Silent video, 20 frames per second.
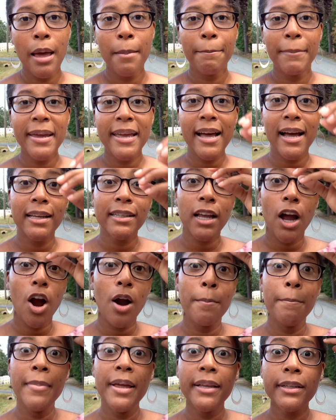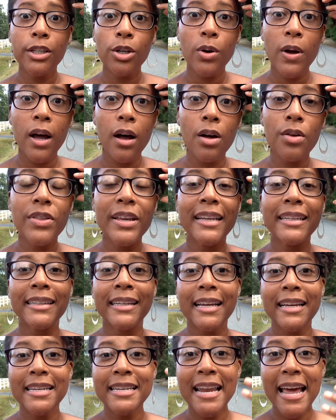because our mental health is
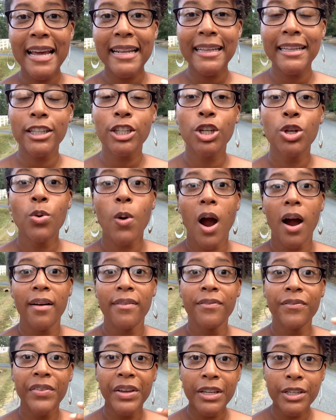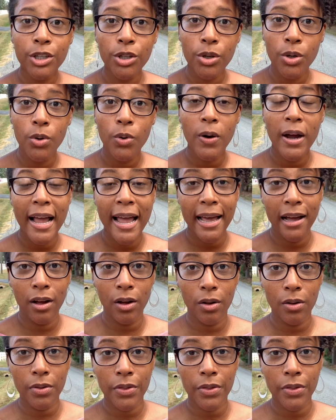connected to our physical health.